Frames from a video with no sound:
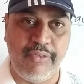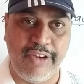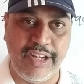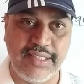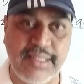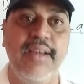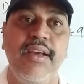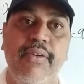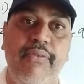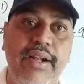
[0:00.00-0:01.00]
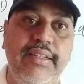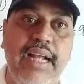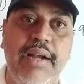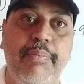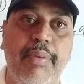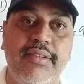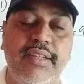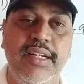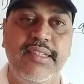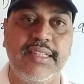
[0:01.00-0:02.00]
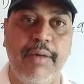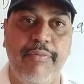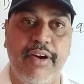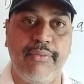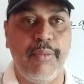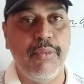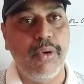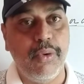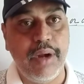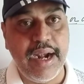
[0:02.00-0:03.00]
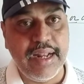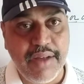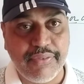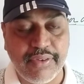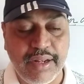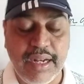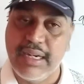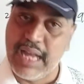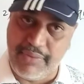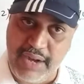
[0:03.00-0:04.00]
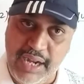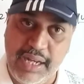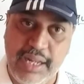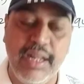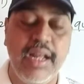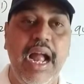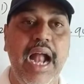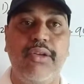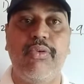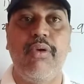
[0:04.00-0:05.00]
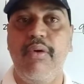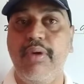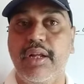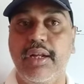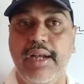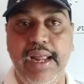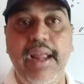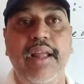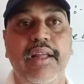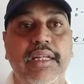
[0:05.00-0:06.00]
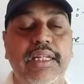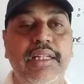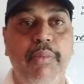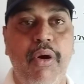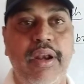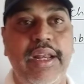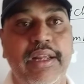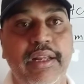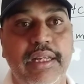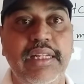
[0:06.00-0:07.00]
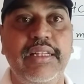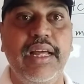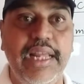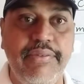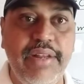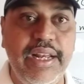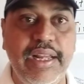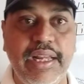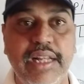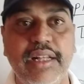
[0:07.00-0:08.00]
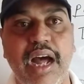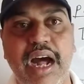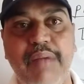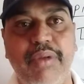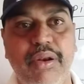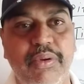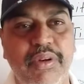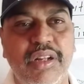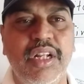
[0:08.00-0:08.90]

voice when that person is suffered from cold and cough, definitely. And throughout the day, in the morning, in the evening, in the afternoon,